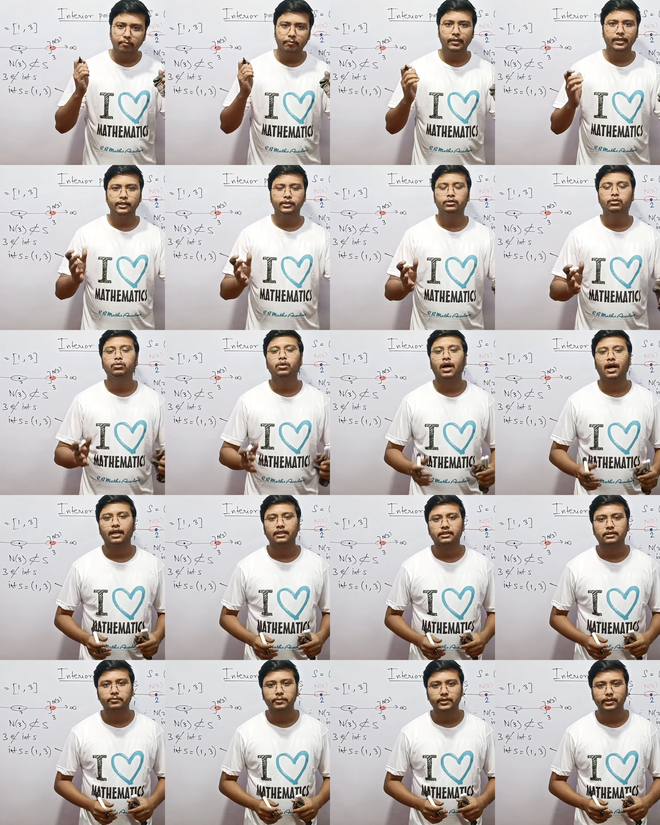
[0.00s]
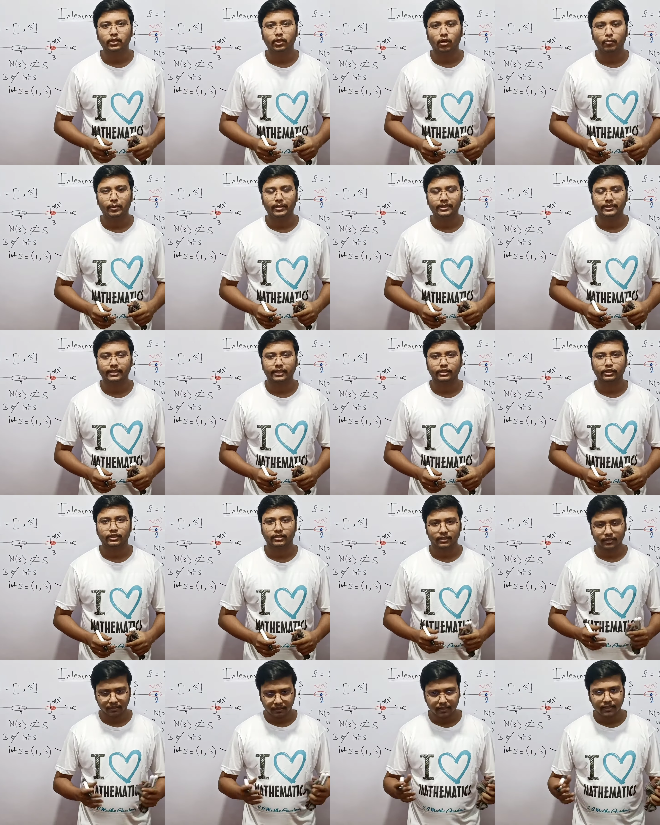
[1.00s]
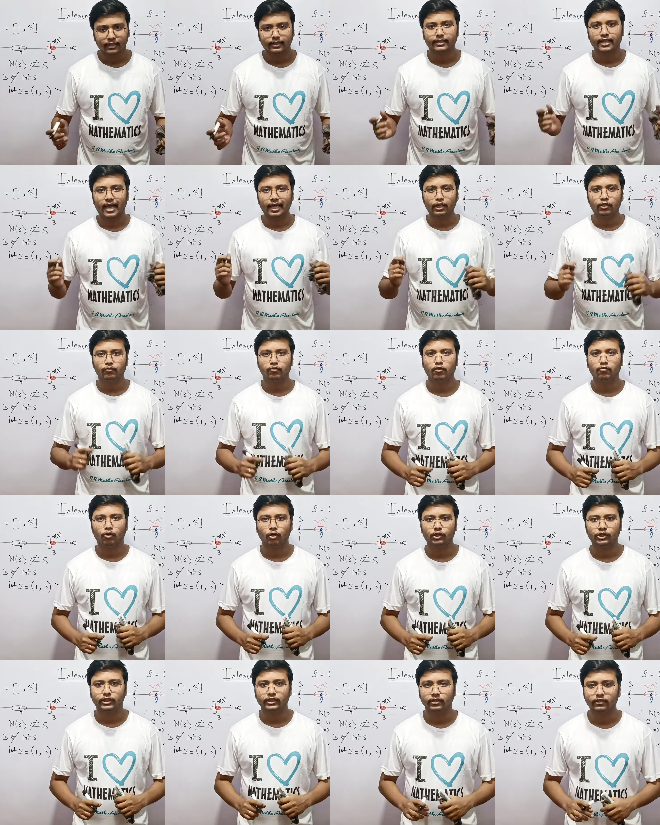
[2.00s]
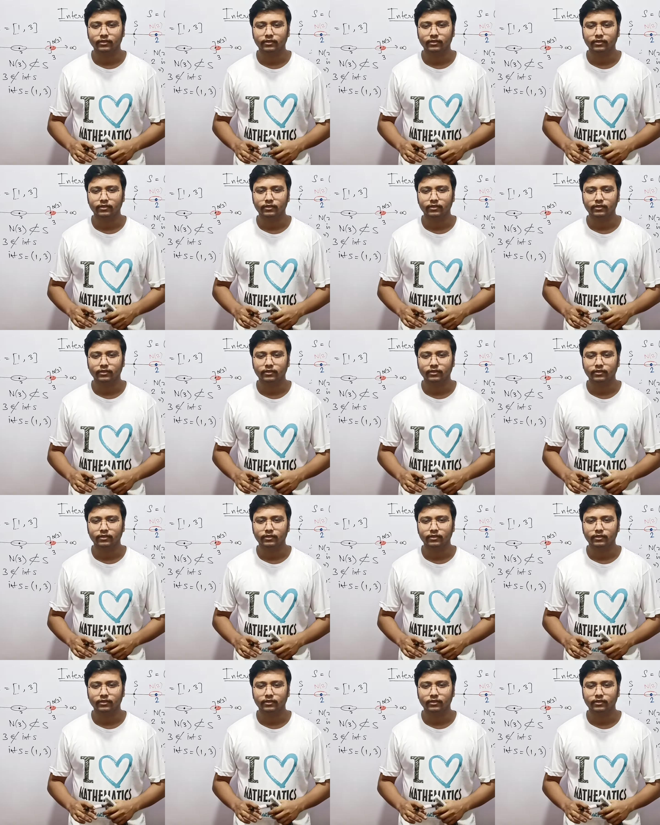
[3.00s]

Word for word: please do ask me in the comment section thank you for watching